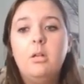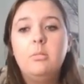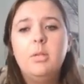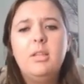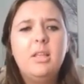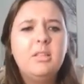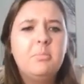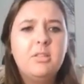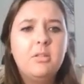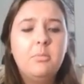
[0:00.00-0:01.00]
And
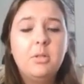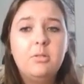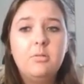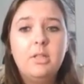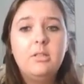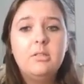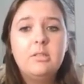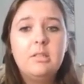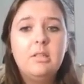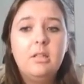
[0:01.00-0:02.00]
that's basically what dual
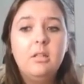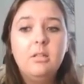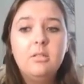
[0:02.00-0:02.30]
agency